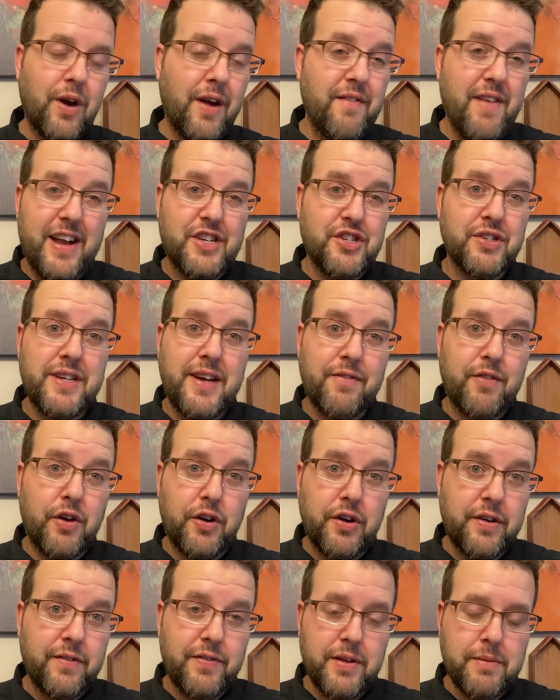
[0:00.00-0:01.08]
I've actually never
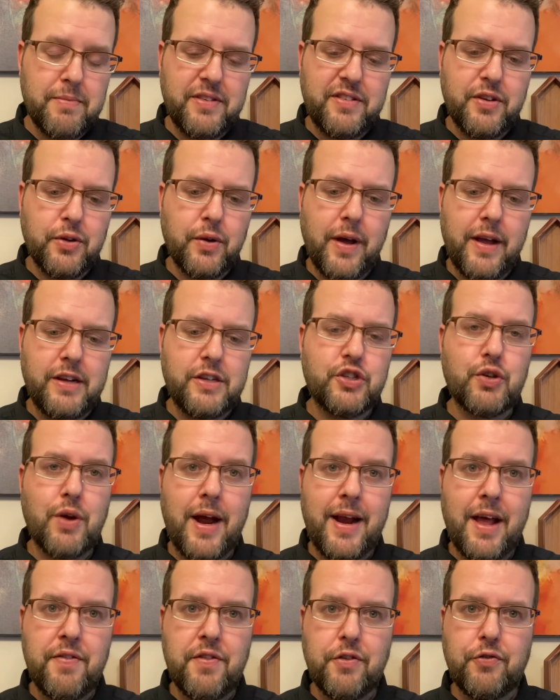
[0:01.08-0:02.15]
heard of them until I tried
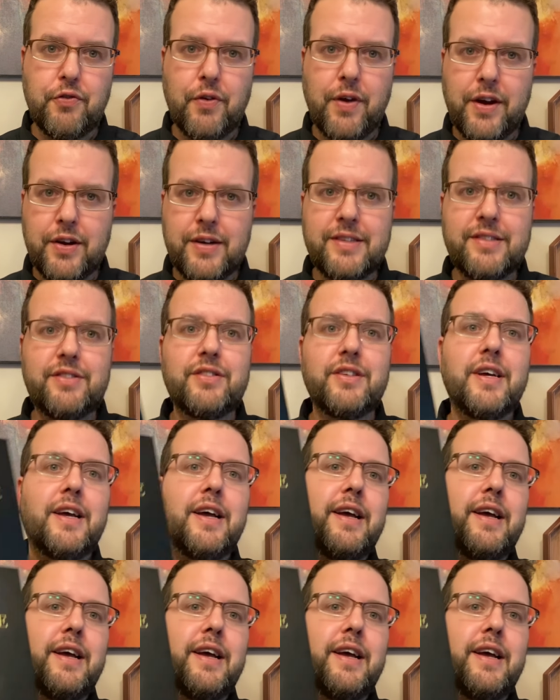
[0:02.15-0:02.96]
out this fragrance.